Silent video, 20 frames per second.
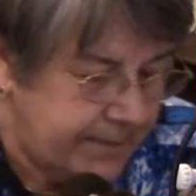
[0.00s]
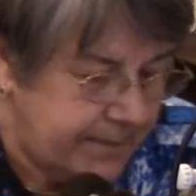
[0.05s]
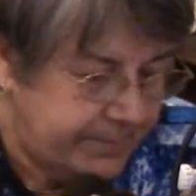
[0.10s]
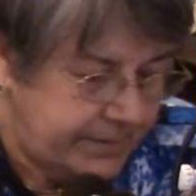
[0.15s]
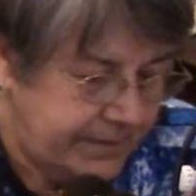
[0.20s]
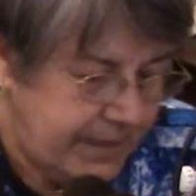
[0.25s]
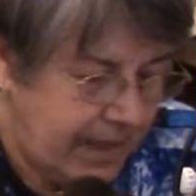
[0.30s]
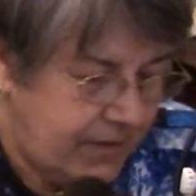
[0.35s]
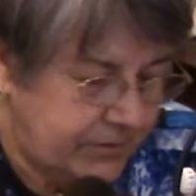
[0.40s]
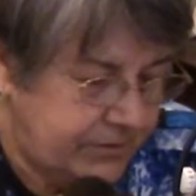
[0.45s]

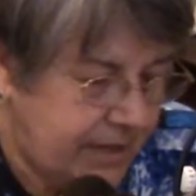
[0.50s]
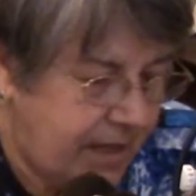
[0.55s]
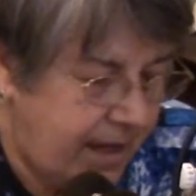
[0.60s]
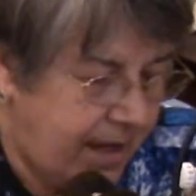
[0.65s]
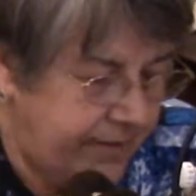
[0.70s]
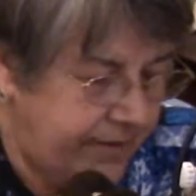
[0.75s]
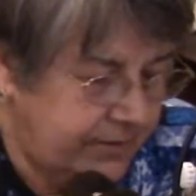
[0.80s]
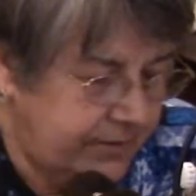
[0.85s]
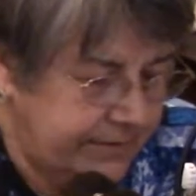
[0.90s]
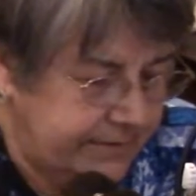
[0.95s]
But now to
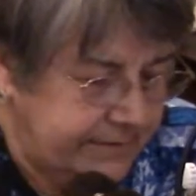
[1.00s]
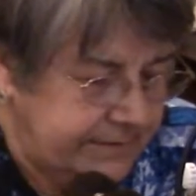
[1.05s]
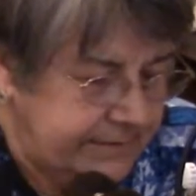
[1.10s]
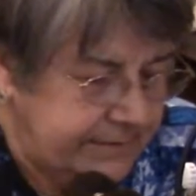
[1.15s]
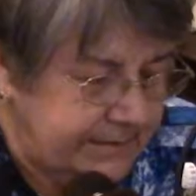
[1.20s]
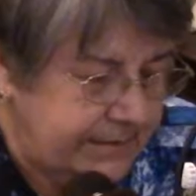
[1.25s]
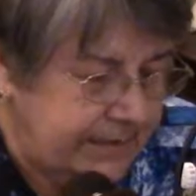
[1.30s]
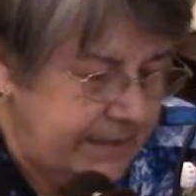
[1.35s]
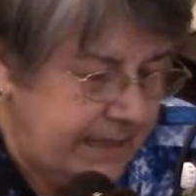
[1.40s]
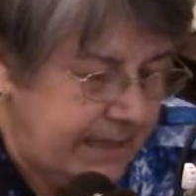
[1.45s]
Ireland.
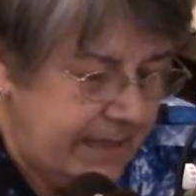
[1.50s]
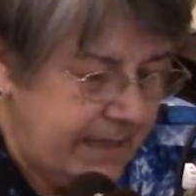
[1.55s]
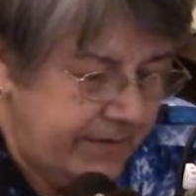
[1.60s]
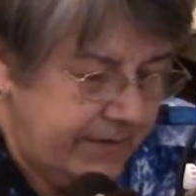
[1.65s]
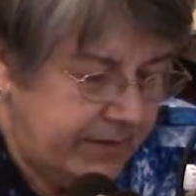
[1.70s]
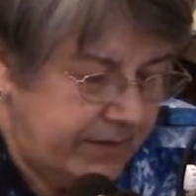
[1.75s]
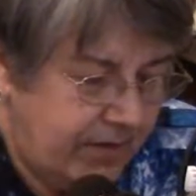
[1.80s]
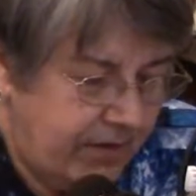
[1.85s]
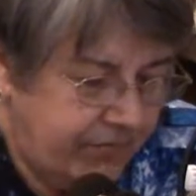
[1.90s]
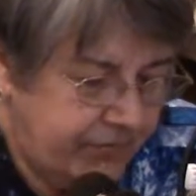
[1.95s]

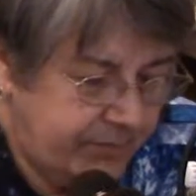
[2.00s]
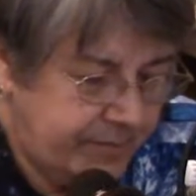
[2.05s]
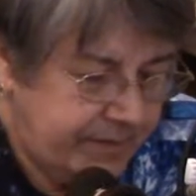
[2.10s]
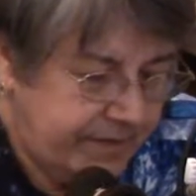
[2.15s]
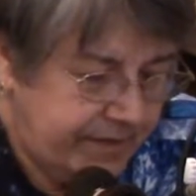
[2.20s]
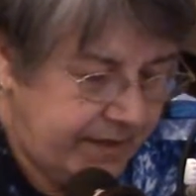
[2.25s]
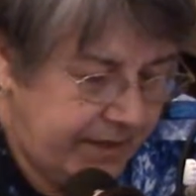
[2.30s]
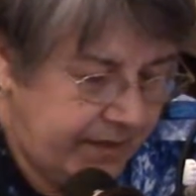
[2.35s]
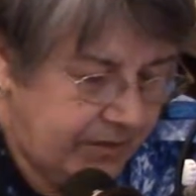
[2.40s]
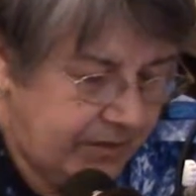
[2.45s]
The
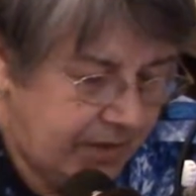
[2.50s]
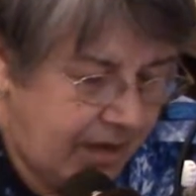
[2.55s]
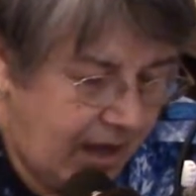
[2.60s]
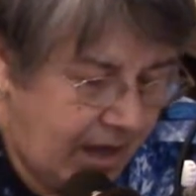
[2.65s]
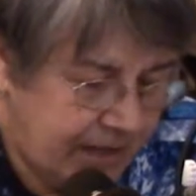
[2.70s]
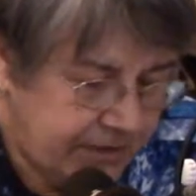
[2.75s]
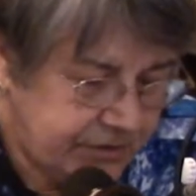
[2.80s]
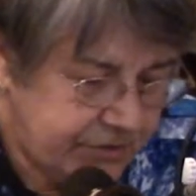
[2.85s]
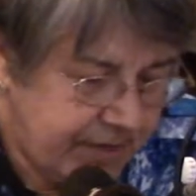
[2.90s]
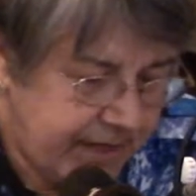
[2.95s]
government there
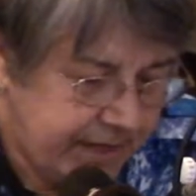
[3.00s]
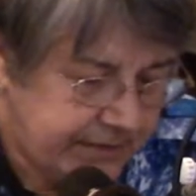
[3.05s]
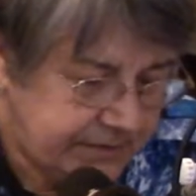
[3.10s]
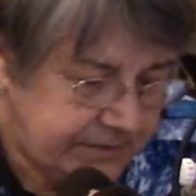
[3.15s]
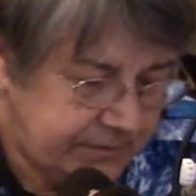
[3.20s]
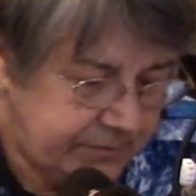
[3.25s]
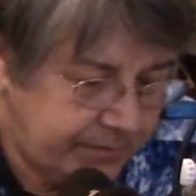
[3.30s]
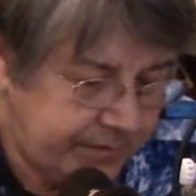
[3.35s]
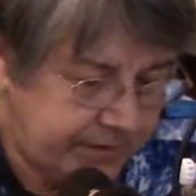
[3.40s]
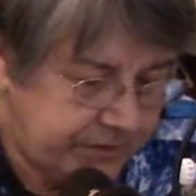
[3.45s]

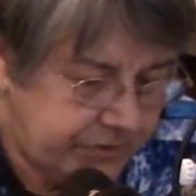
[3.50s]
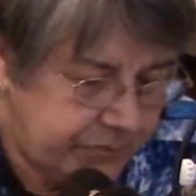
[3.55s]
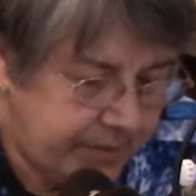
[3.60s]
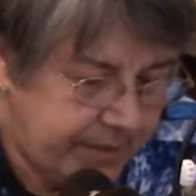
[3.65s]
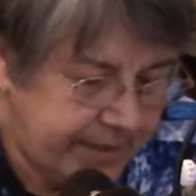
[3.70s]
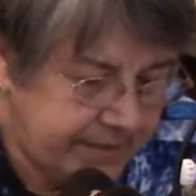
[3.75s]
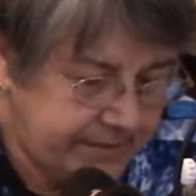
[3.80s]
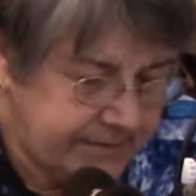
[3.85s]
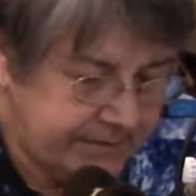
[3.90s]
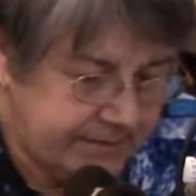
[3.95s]
contracted with
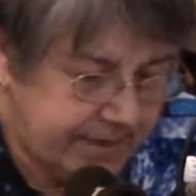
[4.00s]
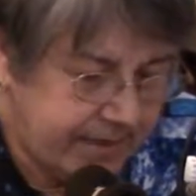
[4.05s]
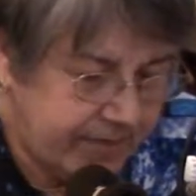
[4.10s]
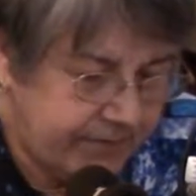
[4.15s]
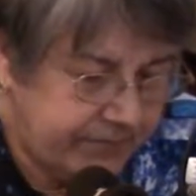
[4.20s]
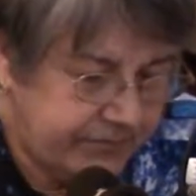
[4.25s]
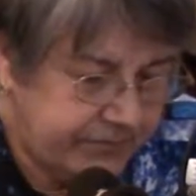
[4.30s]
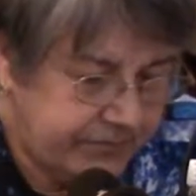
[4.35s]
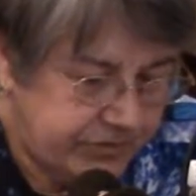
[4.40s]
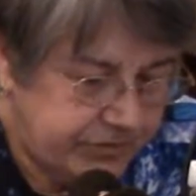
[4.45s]

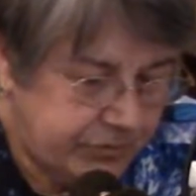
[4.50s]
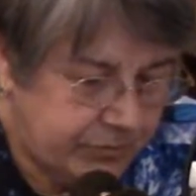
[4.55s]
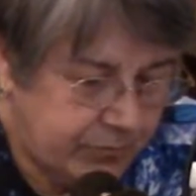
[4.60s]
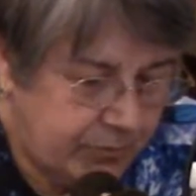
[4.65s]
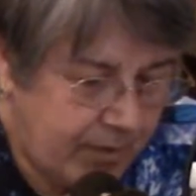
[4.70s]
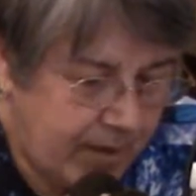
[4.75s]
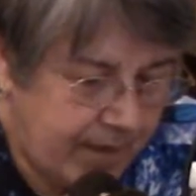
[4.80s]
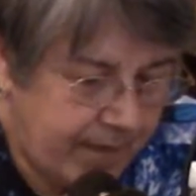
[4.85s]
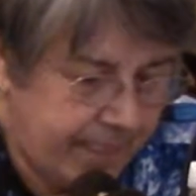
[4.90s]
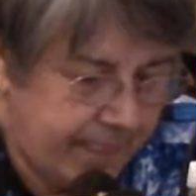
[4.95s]
Transdev to
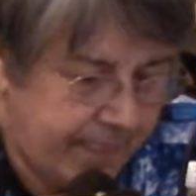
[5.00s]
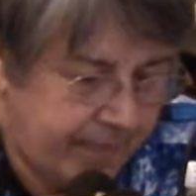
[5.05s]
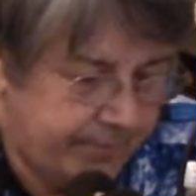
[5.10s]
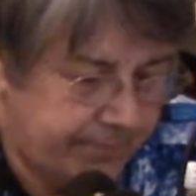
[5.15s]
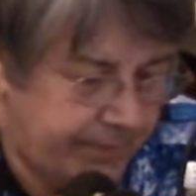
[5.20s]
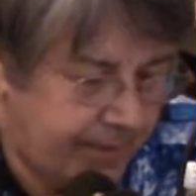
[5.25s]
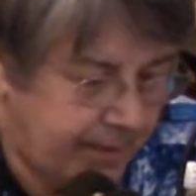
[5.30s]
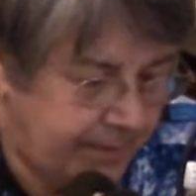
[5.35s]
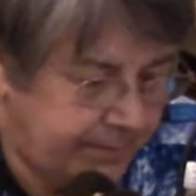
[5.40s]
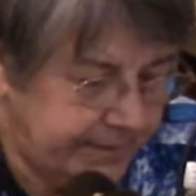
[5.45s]
run the
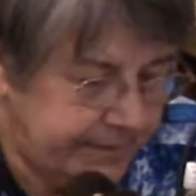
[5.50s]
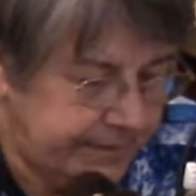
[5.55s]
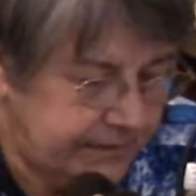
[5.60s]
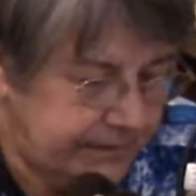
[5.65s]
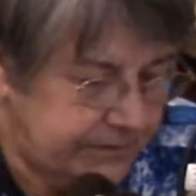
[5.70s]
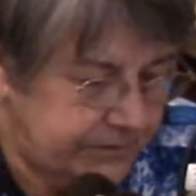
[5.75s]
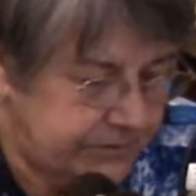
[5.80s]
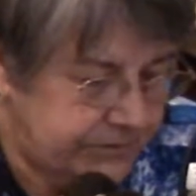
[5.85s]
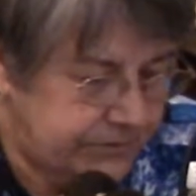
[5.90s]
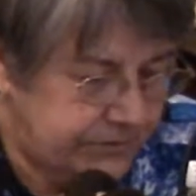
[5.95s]
public